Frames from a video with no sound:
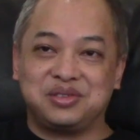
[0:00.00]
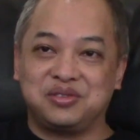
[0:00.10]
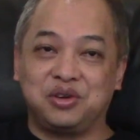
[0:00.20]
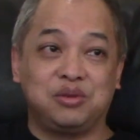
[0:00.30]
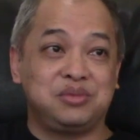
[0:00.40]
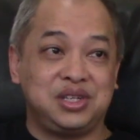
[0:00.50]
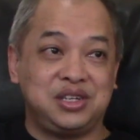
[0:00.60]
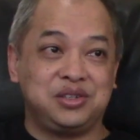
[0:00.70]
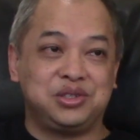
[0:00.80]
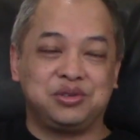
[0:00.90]
to home
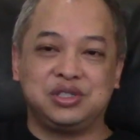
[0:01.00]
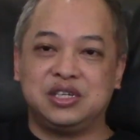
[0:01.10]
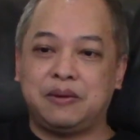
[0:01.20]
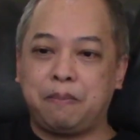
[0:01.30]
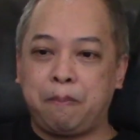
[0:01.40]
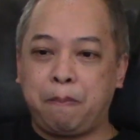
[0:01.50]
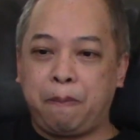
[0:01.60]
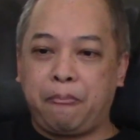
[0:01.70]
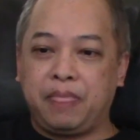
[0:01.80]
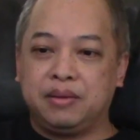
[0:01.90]
here in Georgia,
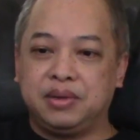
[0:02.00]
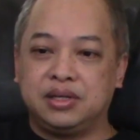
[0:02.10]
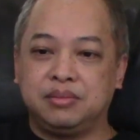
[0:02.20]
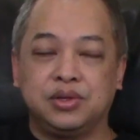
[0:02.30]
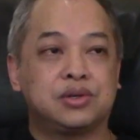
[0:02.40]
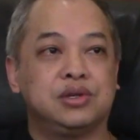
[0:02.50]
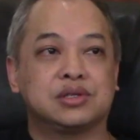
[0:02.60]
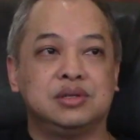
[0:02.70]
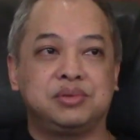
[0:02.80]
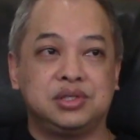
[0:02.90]
but the Marine Corps is
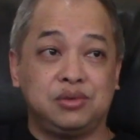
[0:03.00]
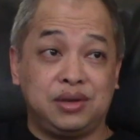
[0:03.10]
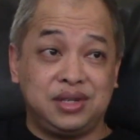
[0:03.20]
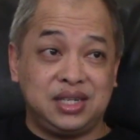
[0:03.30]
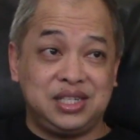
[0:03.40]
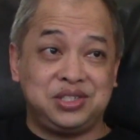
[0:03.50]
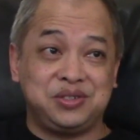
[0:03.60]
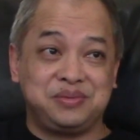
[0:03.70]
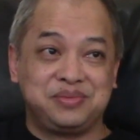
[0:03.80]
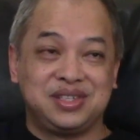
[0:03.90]
going to put you wherever they need
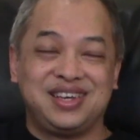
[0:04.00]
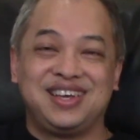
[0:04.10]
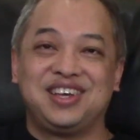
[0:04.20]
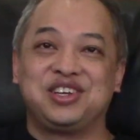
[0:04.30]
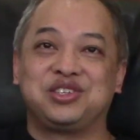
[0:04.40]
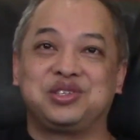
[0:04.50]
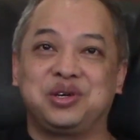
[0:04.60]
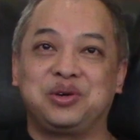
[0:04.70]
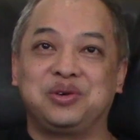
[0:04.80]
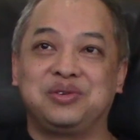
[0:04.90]
you.
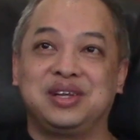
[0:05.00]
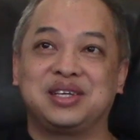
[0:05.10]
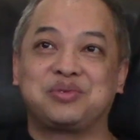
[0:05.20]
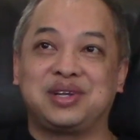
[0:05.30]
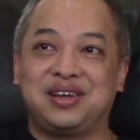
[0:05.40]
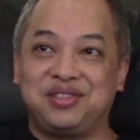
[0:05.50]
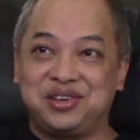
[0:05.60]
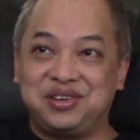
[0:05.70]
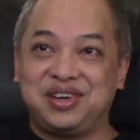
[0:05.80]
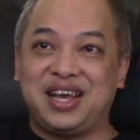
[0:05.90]
So that's what I've
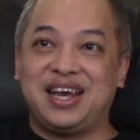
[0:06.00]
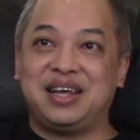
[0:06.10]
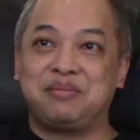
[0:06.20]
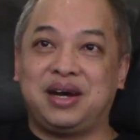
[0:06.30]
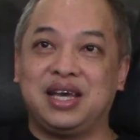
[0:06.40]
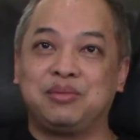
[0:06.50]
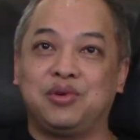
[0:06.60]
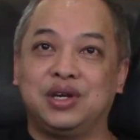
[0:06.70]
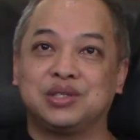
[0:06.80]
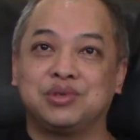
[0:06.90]
learned, and my
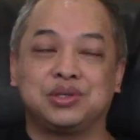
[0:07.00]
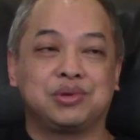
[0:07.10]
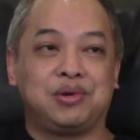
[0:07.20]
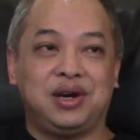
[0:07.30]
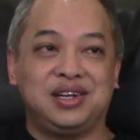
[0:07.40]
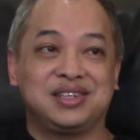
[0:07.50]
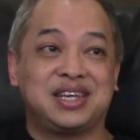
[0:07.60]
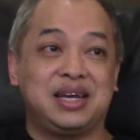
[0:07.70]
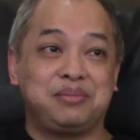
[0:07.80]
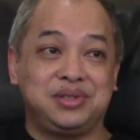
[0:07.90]
MOS was required in
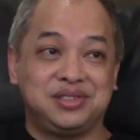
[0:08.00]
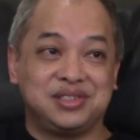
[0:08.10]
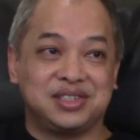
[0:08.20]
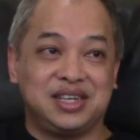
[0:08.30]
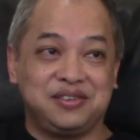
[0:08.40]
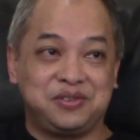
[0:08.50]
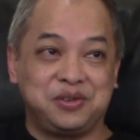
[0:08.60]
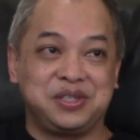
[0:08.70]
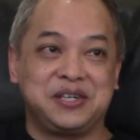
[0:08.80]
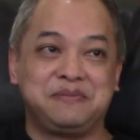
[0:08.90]
Camp Pendleton,
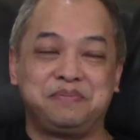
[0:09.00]
California.